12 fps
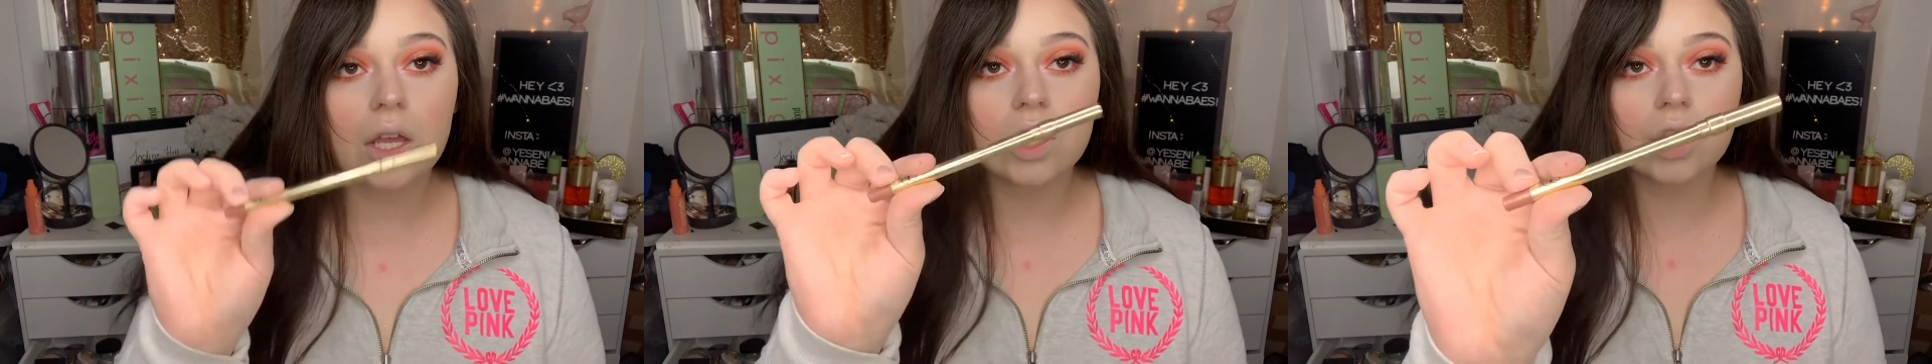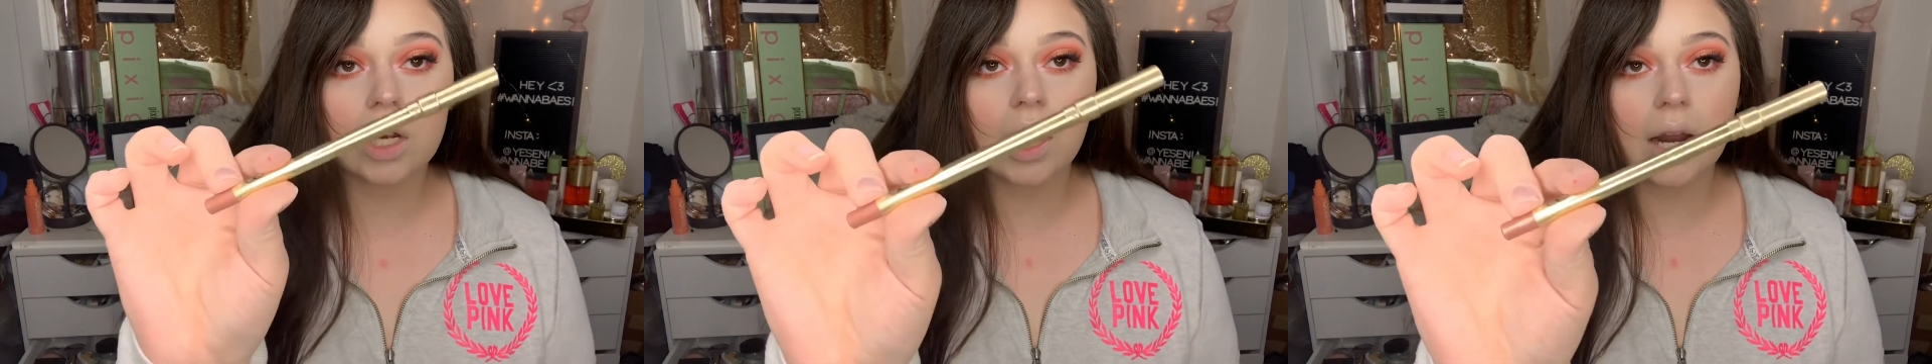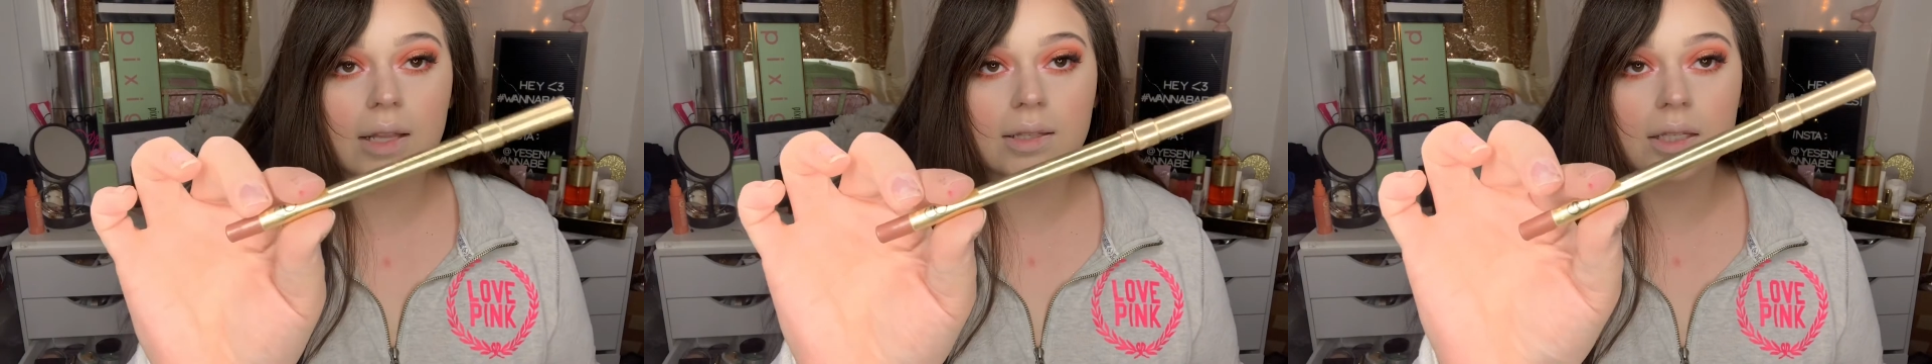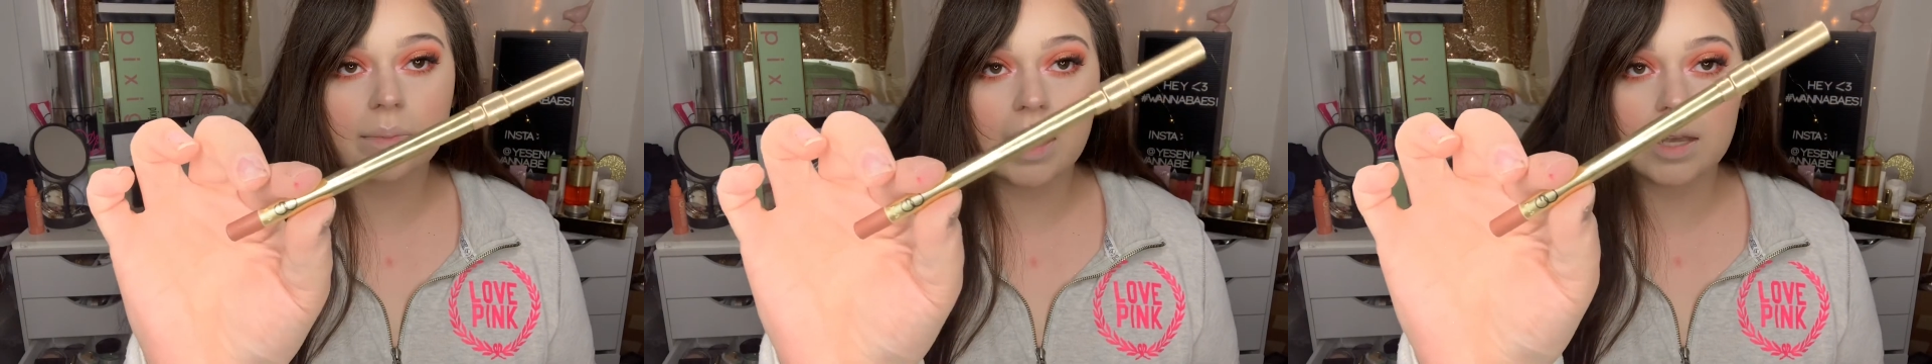Sugar and
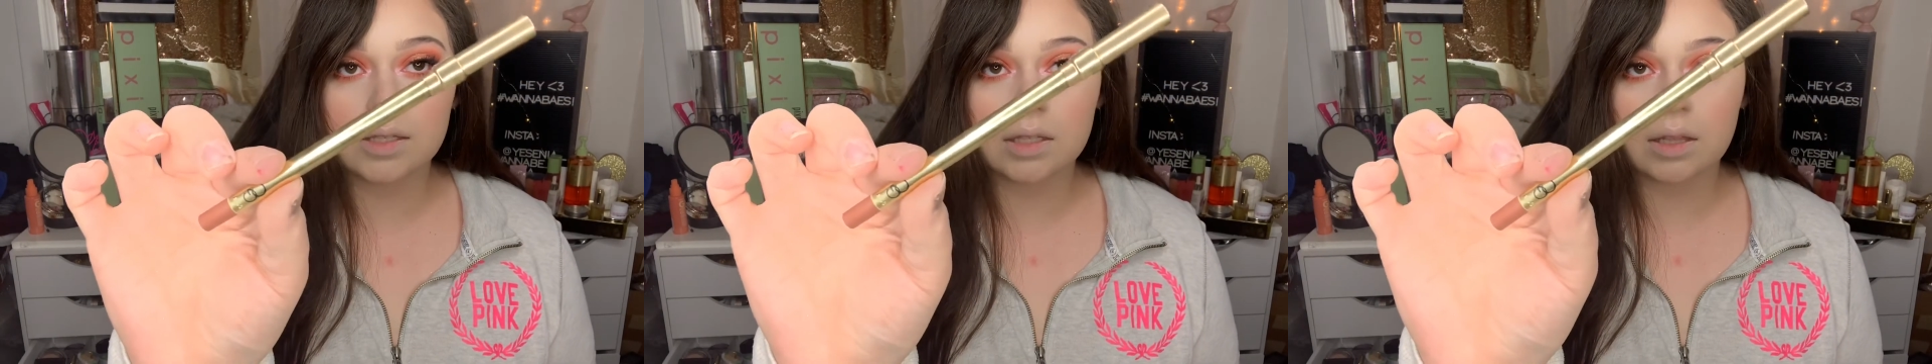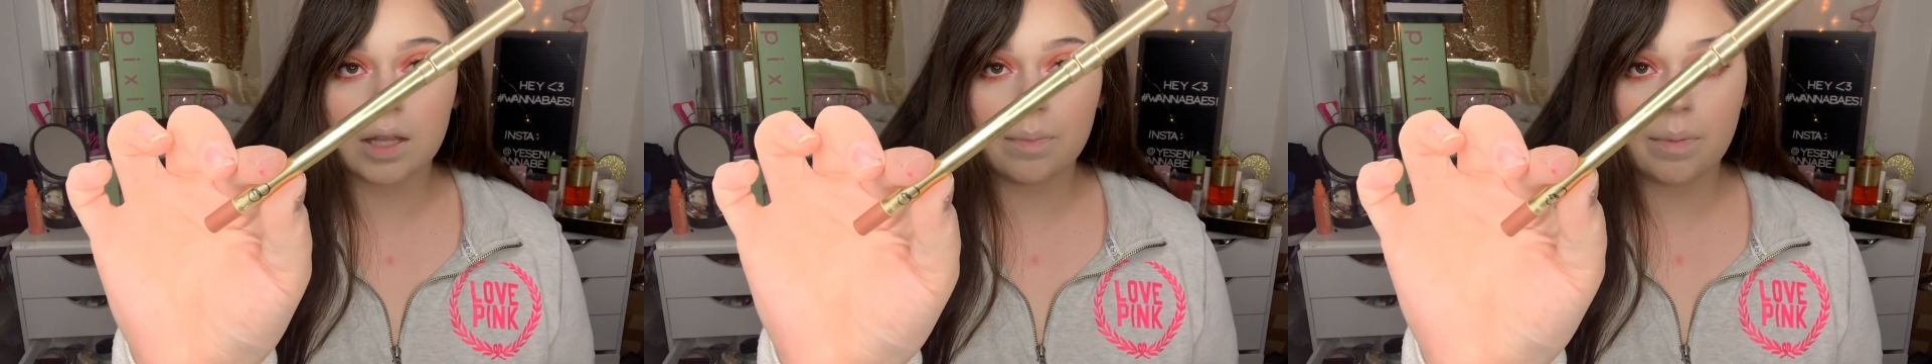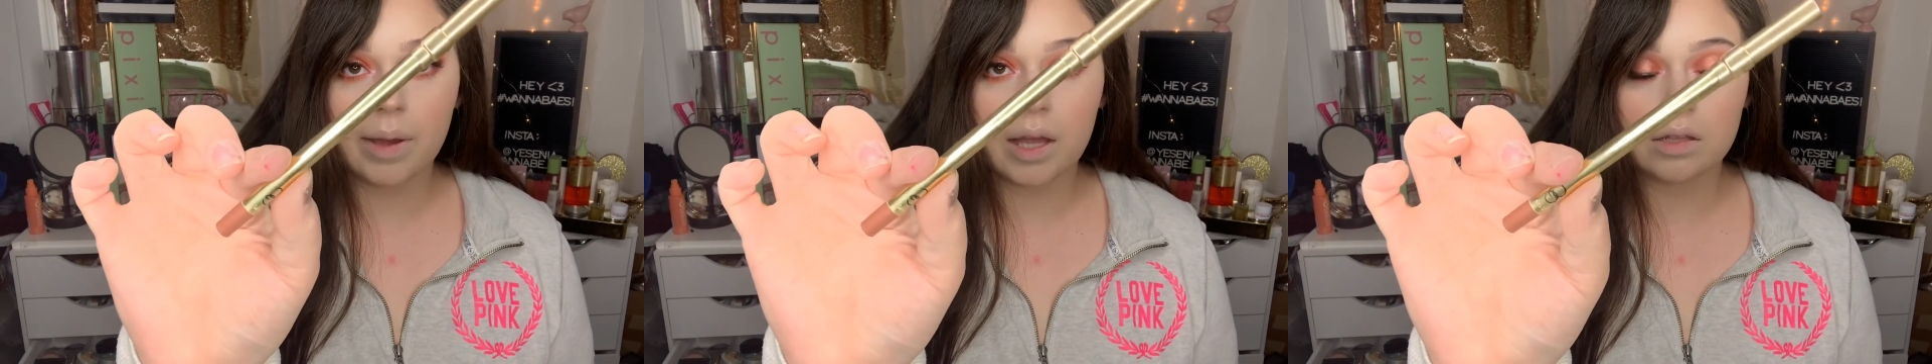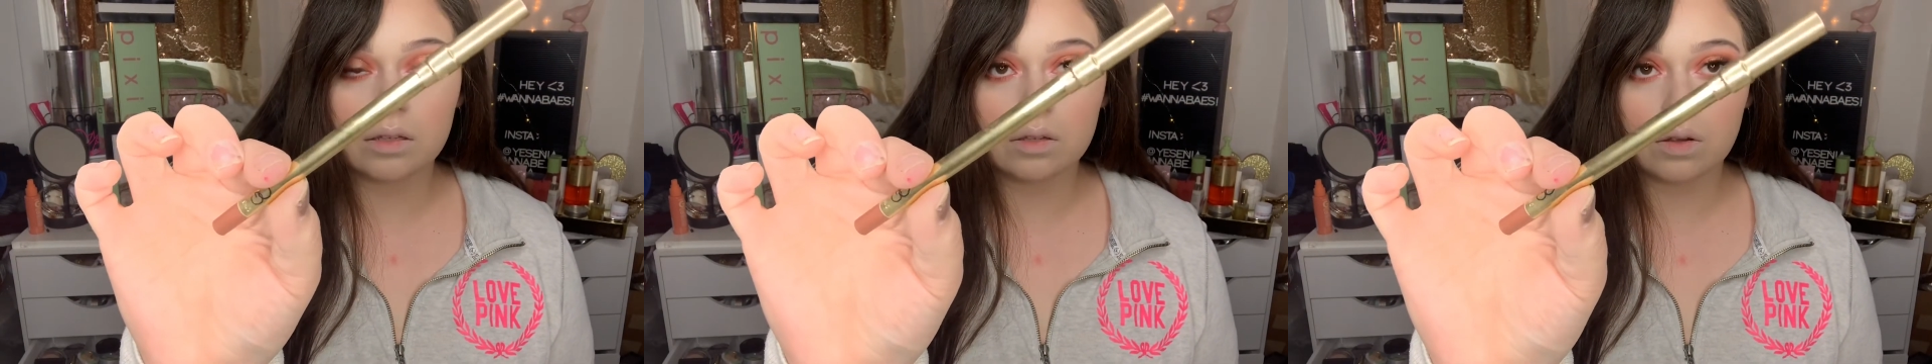Spice lip
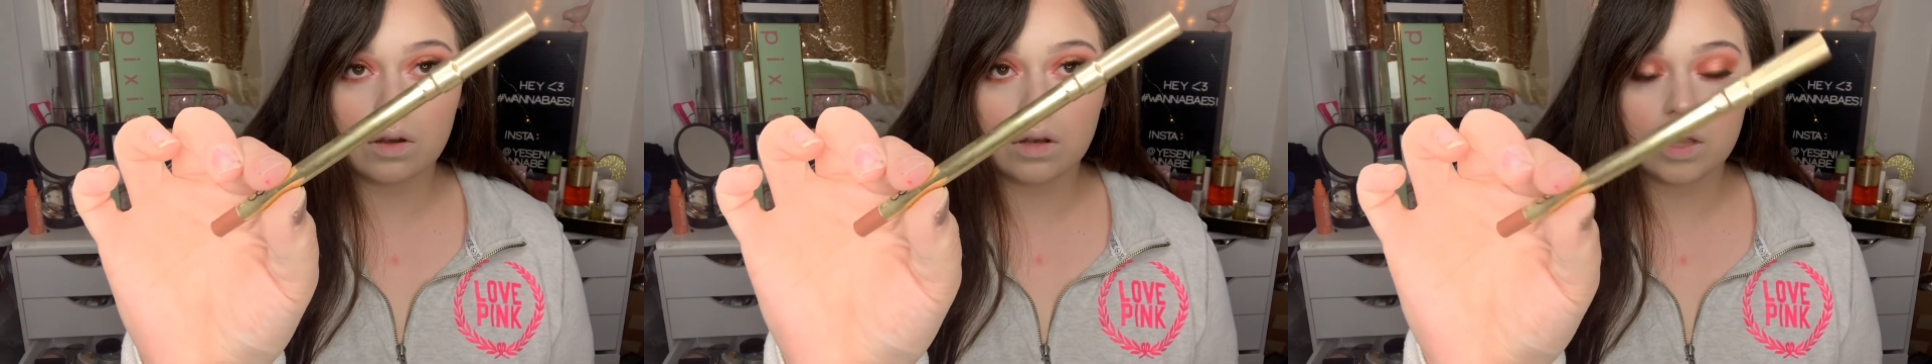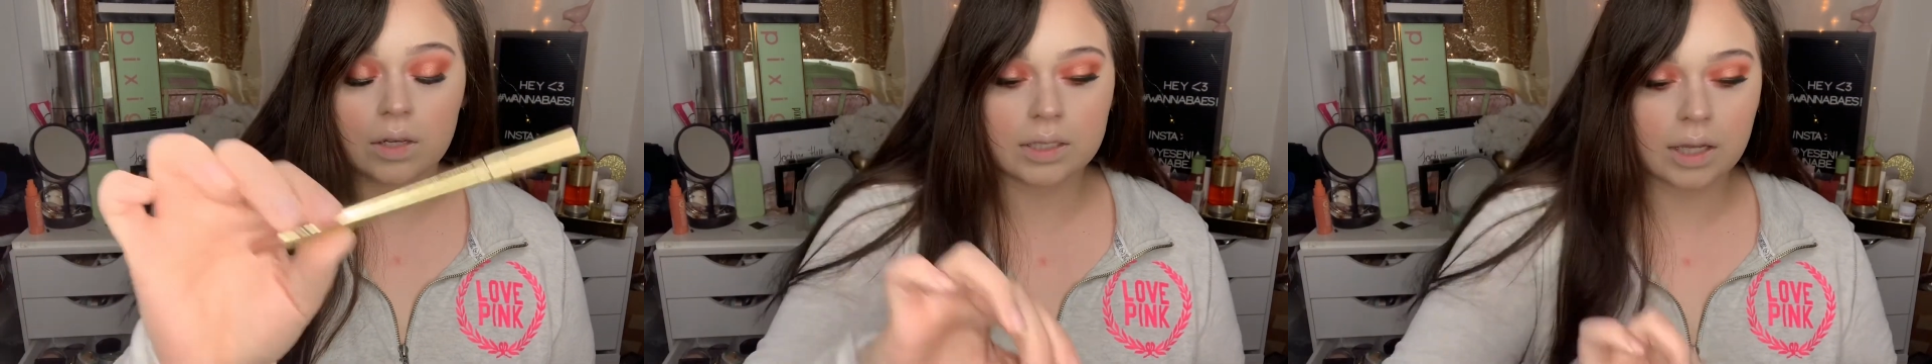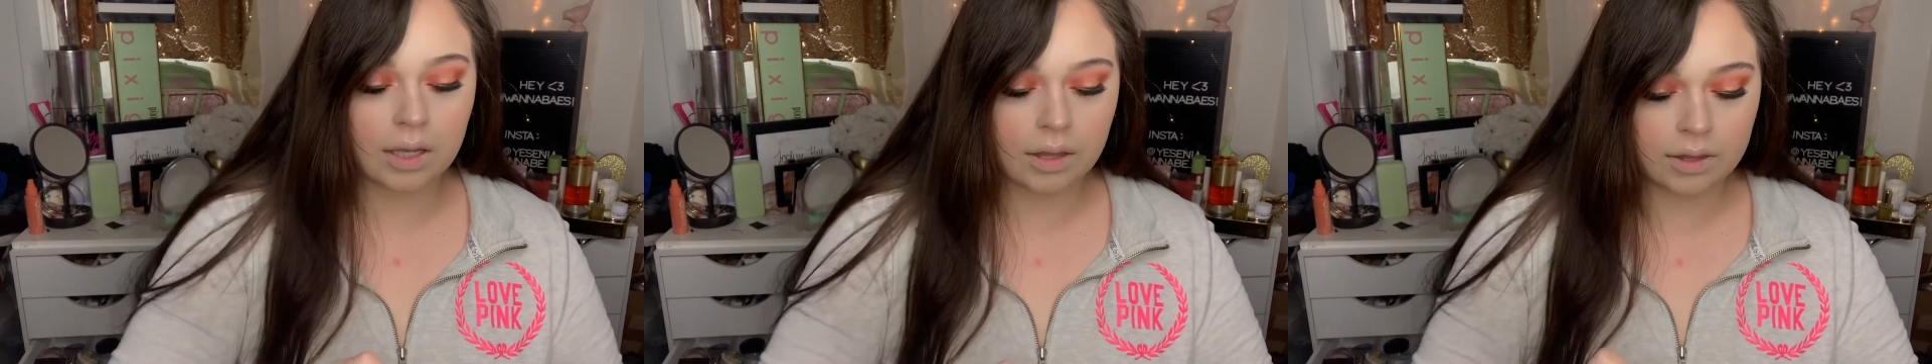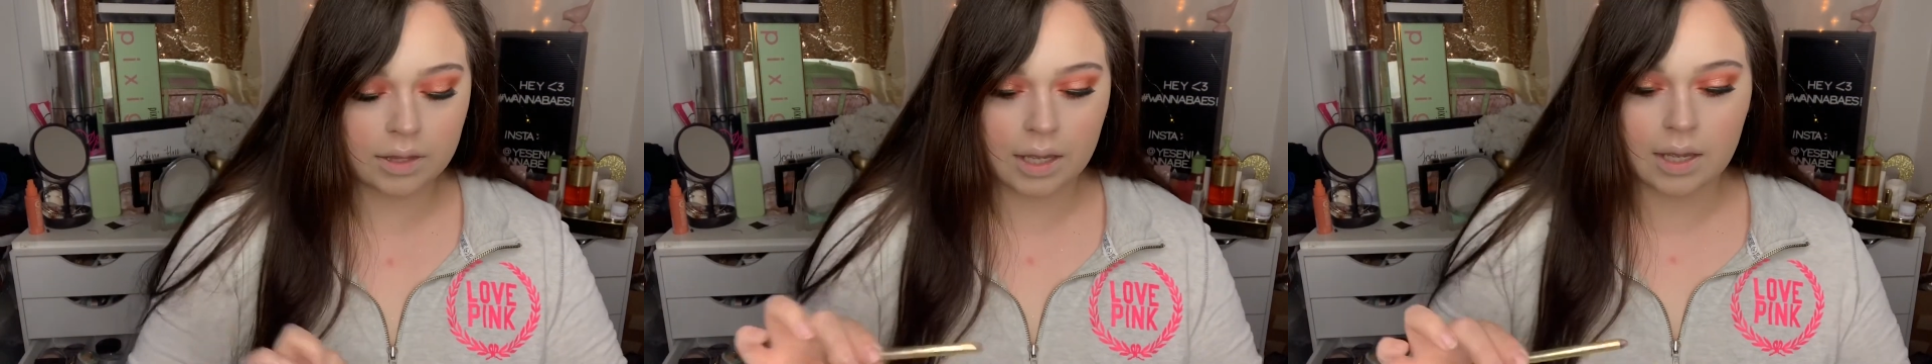pencil. It looks like
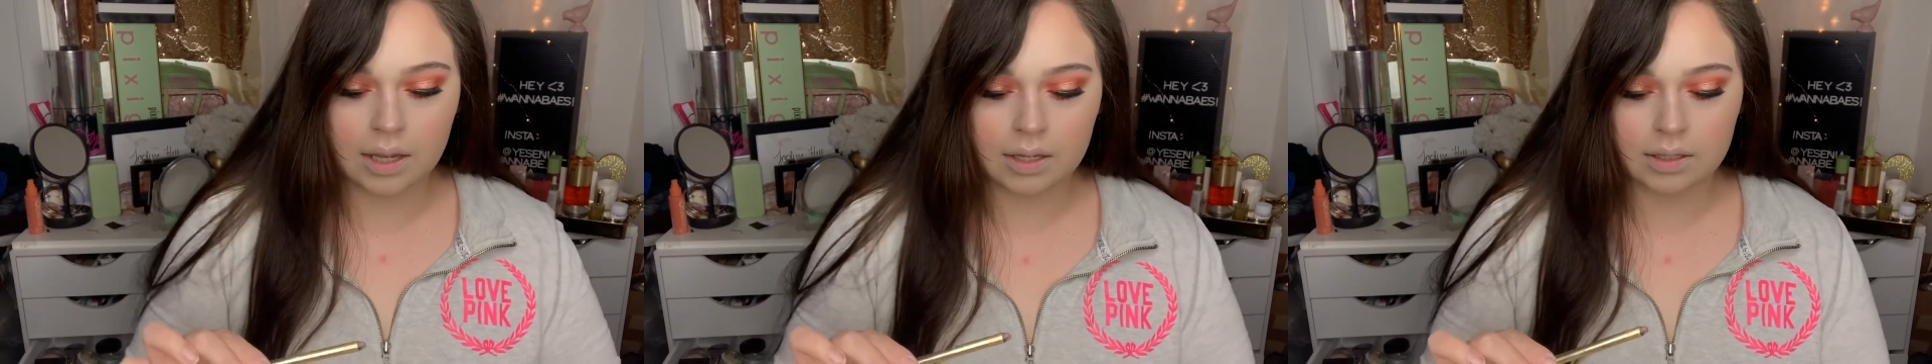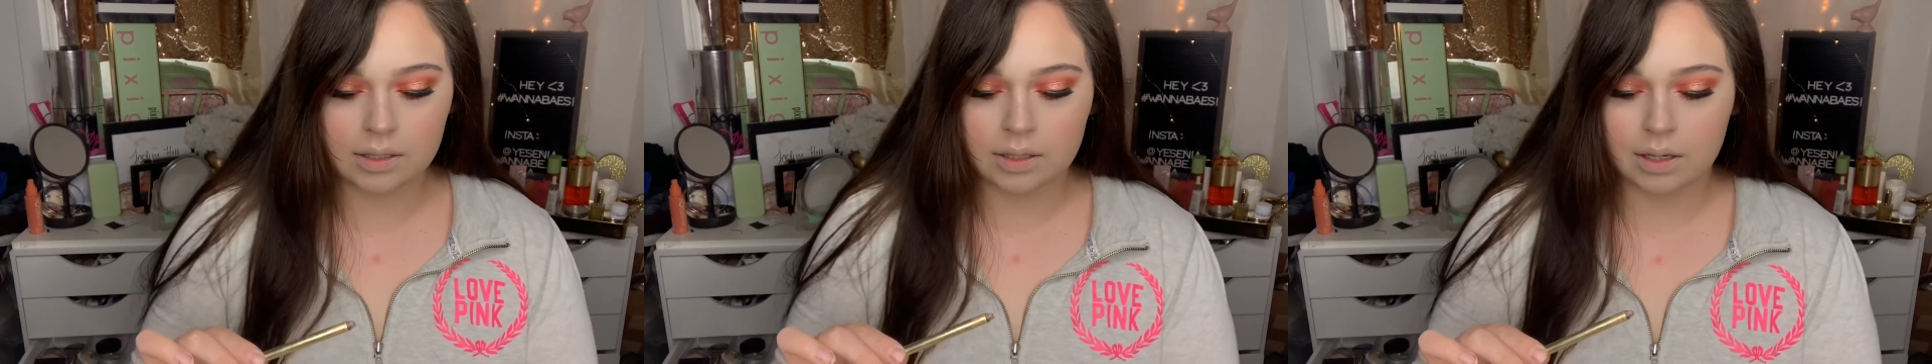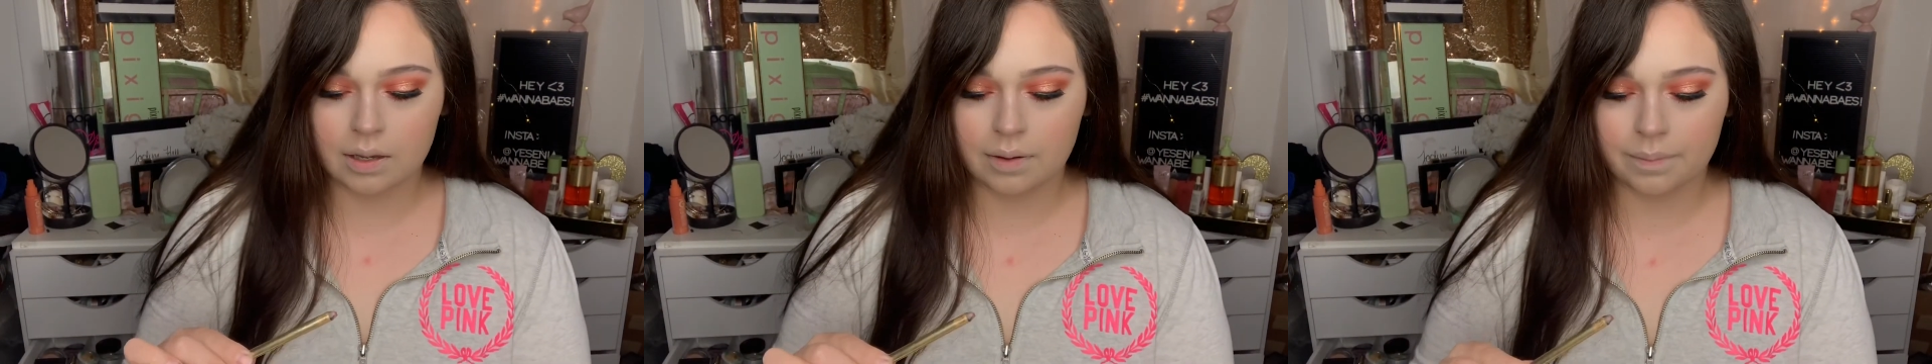this.